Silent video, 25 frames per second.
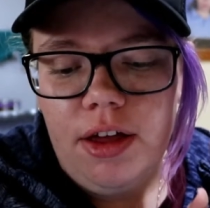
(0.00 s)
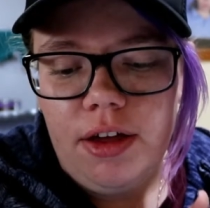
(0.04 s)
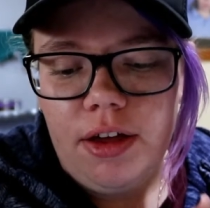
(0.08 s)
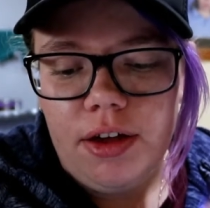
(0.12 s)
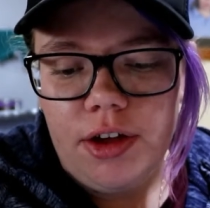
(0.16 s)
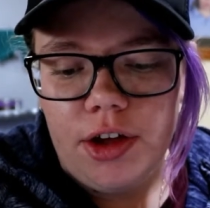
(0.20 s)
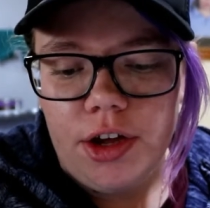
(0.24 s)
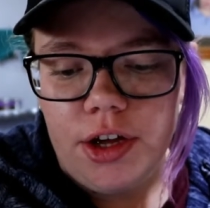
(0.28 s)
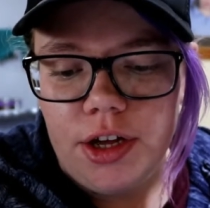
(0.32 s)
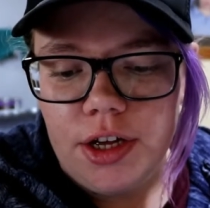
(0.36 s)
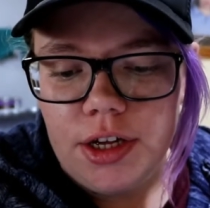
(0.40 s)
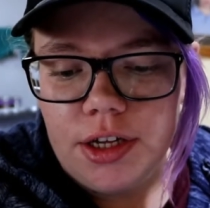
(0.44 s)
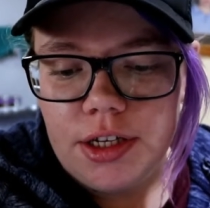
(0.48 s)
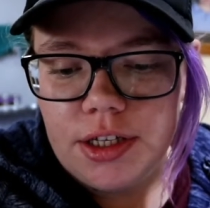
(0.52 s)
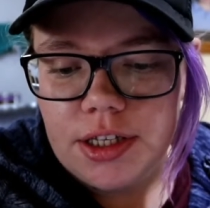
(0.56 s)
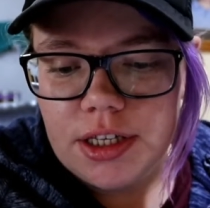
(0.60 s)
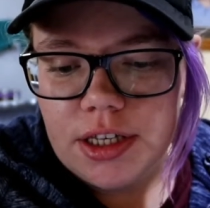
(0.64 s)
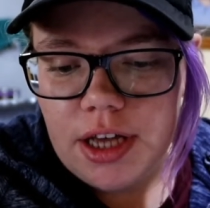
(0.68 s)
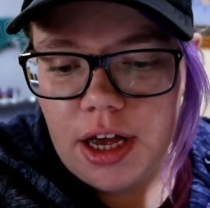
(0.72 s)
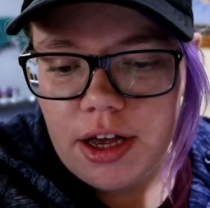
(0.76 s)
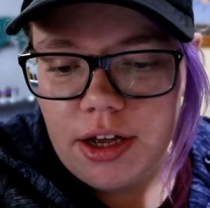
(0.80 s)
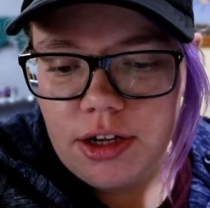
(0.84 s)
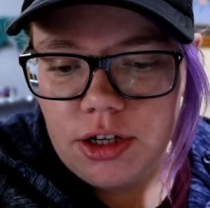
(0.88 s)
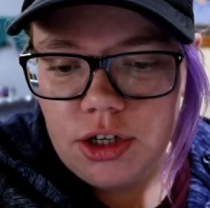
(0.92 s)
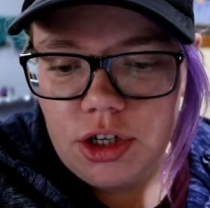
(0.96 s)
Because,
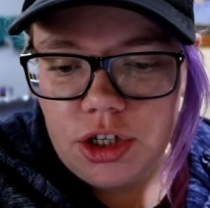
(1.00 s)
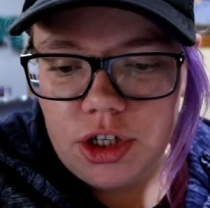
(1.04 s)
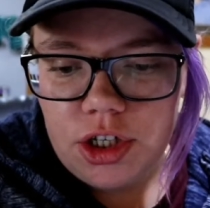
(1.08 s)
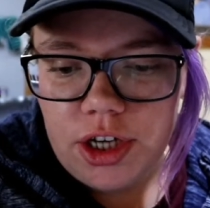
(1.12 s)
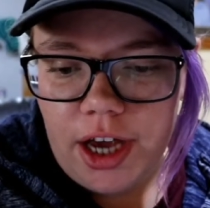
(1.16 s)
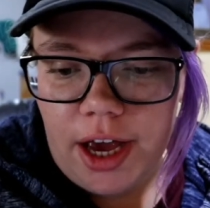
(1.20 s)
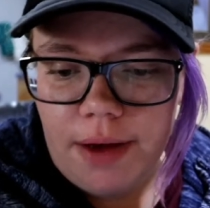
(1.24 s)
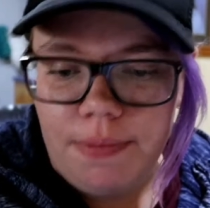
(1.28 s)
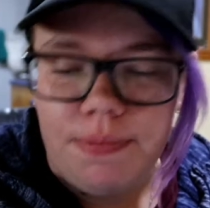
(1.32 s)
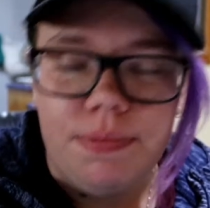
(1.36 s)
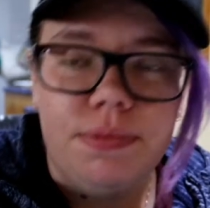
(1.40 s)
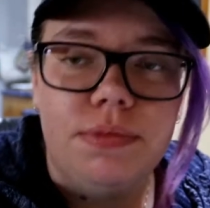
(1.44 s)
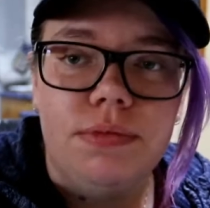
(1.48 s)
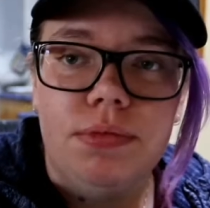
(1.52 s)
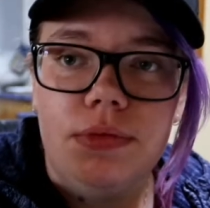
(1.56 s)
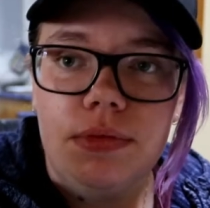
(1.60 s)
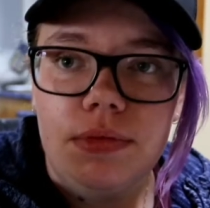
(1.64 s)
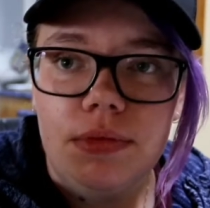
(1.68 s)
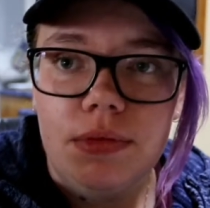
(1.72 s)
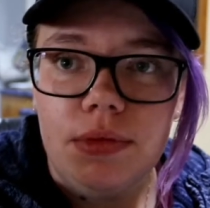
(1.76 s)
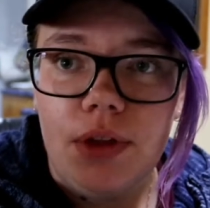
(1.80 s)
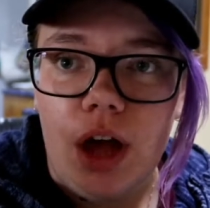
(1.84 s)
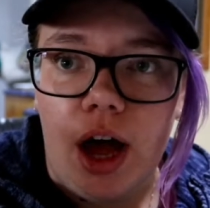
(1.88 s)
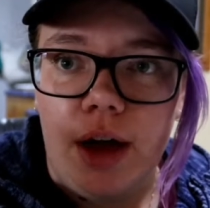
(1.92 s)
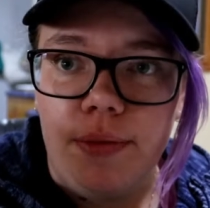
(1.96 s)
yeah,
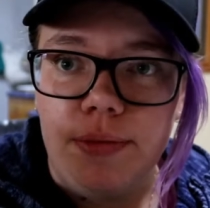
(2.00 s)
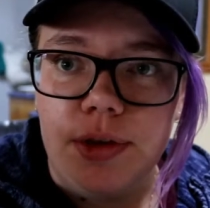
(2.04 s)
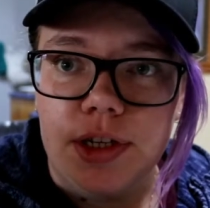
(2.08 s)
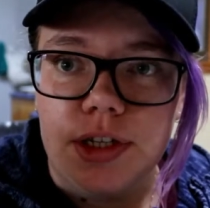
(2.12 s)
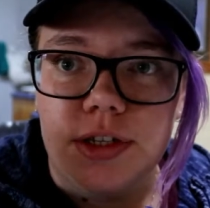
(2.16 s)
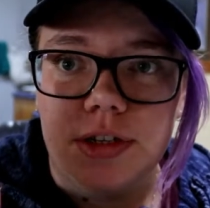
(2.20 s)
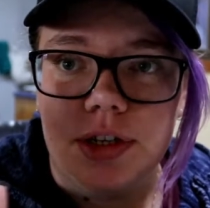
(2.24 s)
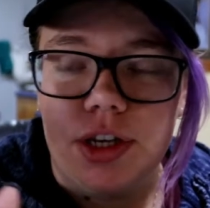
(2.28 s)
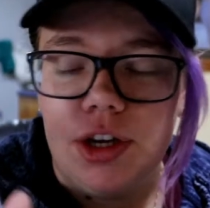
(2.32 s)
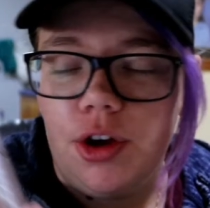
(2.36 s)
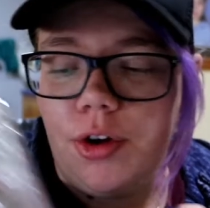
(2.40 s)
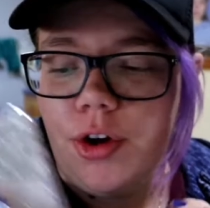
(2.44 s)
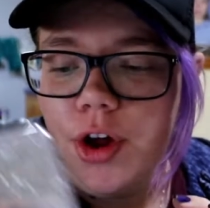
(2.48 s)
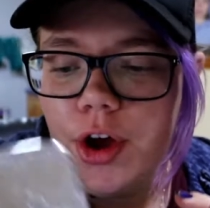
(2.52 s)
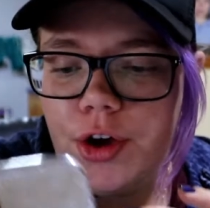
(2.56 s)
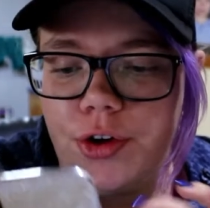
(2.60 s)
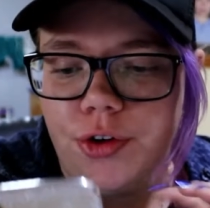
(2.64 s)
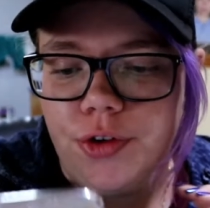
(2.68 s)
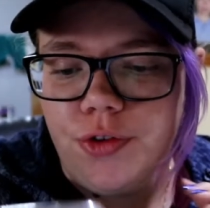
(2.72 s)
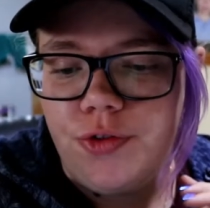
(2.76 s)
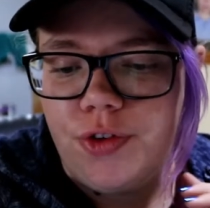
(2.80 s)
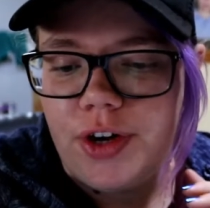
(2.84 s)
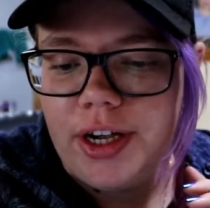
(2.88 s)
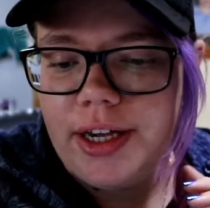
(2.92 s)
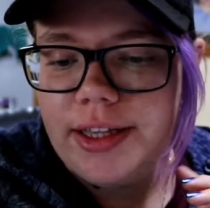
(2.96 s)
I'm just looking on her
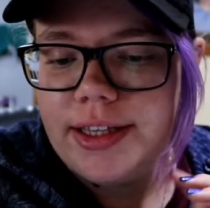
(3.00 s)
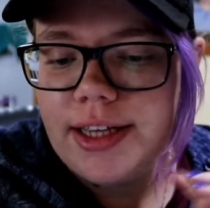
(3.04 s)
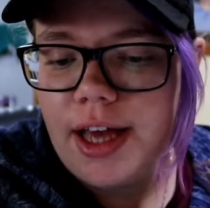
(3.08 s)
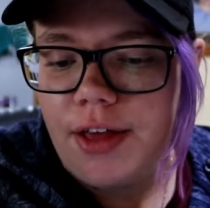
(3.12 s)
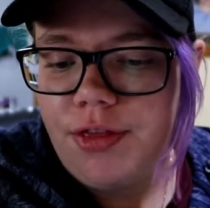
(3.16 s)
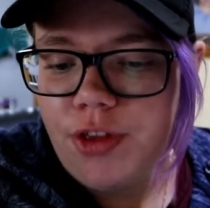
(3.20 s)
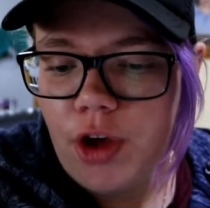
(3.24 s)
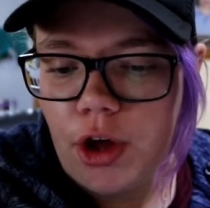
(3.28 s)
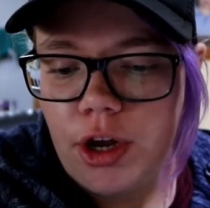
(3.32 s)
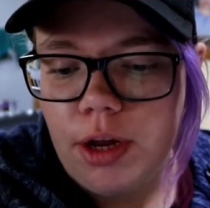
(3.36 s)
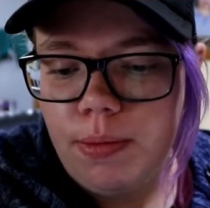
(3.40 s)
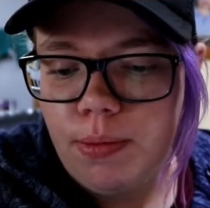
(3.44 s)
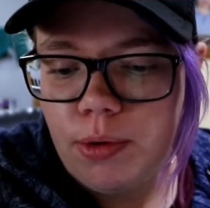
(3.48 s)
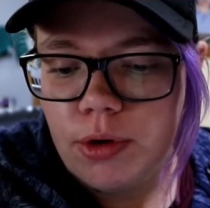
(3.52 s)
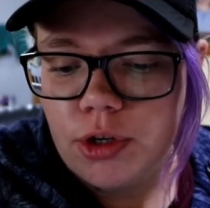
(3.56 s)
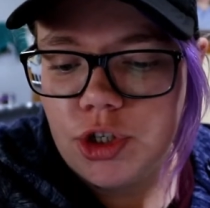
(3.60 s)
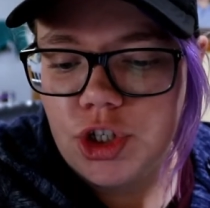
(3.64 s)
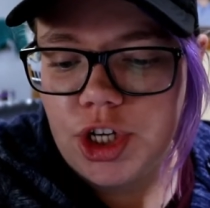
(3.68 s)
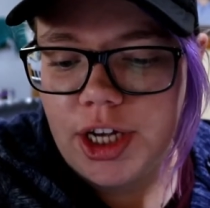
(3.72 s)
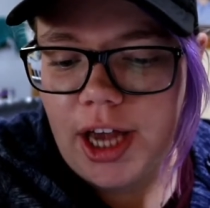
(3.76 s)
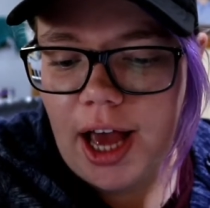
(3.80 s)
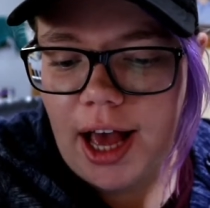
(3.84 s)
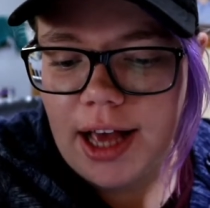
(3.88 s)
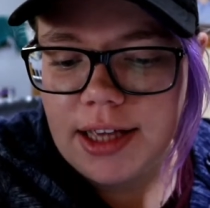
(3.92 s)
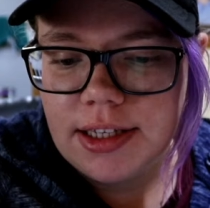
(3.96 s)
Goodreads, and the only book
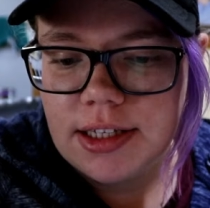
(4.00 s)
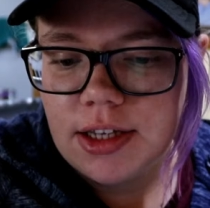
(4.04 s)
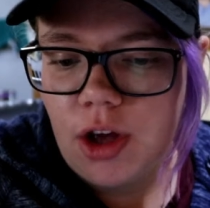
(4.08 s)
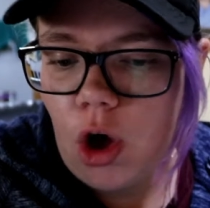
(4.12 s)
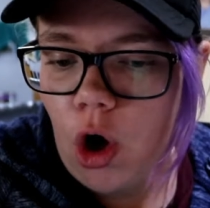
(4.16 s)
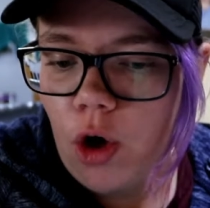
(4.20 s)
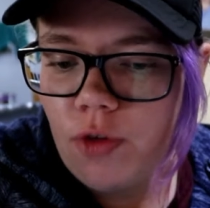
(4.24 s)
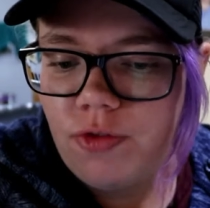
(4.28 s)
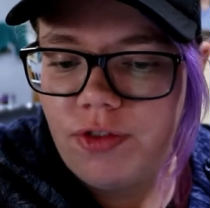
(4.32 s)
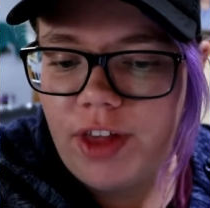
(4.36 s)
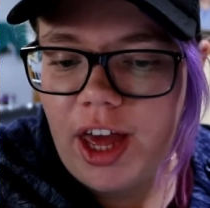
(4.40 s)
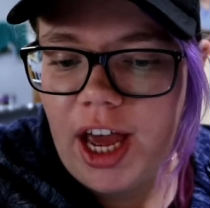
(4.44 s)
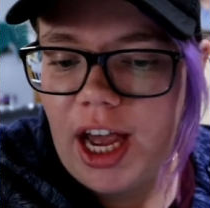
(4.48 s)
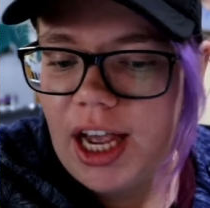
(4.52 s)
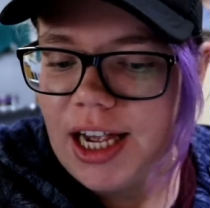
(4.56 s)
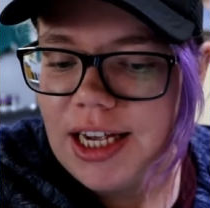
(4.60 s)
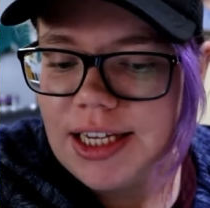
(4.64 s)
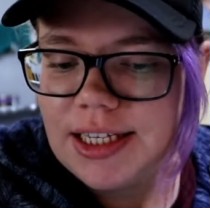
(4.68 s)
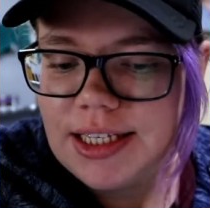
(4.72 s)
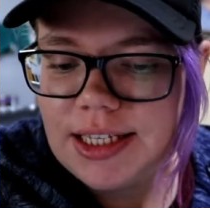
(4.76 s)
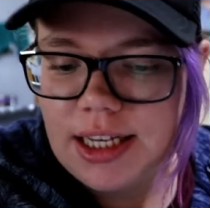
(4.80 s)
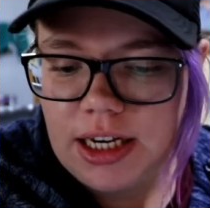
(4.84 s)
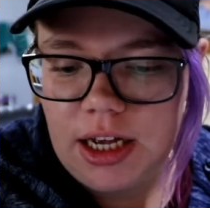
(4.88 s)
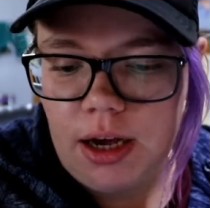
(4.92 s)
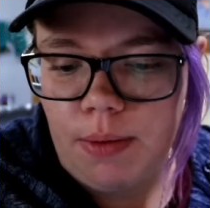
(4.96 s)
she has on there
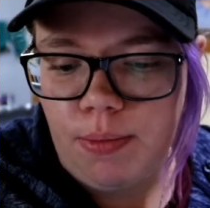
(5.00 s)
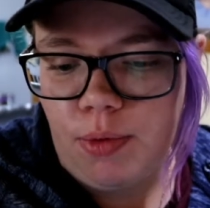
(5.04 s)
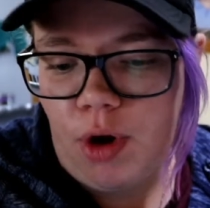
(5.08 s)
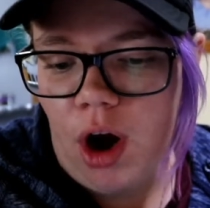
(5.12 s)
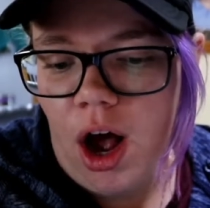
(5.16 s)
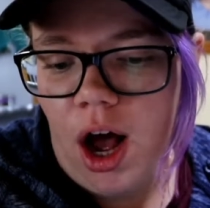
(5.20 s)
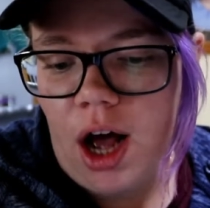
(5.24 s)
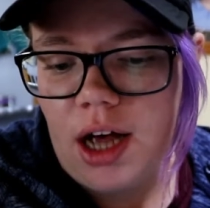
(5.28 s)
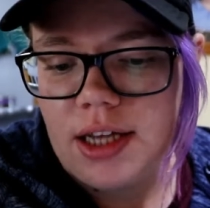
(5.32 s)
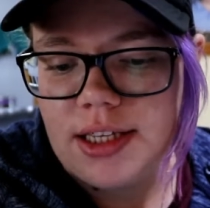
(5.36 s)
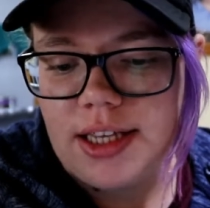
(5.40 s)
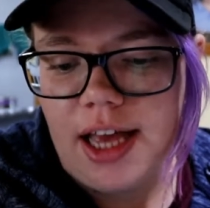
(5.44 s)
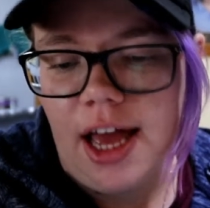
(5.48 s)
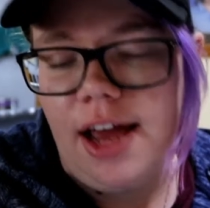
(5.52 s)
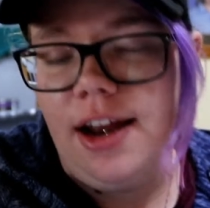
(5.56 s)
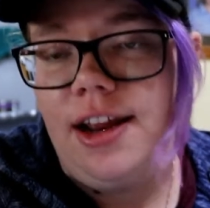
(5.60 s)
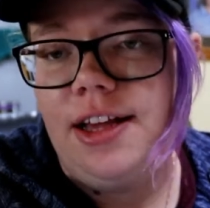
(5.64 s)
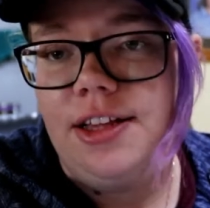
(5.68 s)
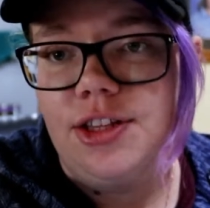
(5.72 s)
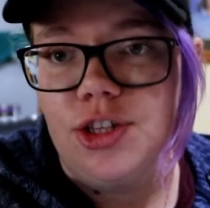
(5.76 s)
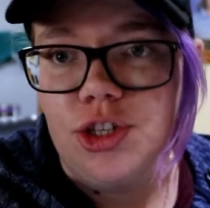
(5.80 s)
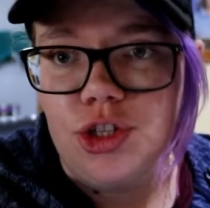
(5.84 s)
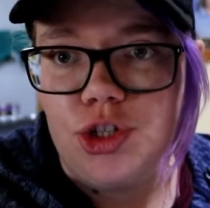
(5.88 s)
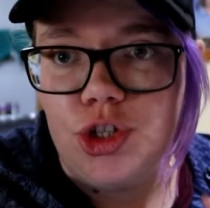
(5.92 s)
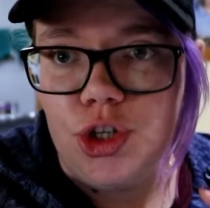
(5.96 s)
is City of Brass, and
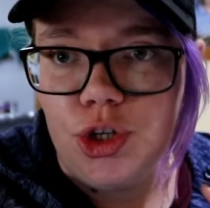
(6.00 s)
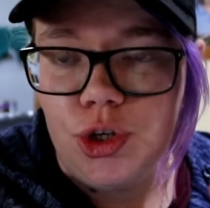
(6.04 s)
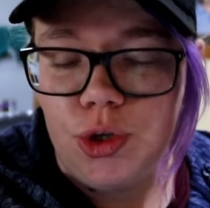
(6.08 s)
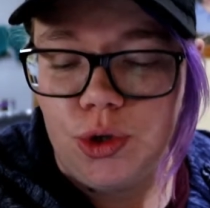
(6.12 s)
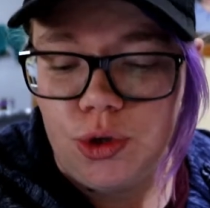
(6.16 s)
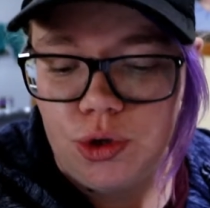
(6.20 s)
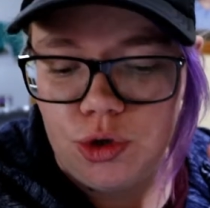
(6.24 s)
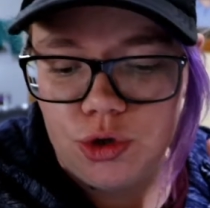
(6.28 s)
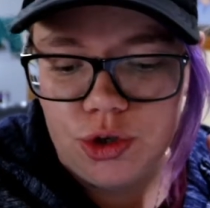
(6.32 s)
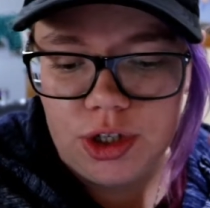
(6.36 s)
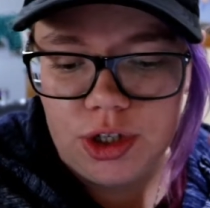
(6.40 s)
it's two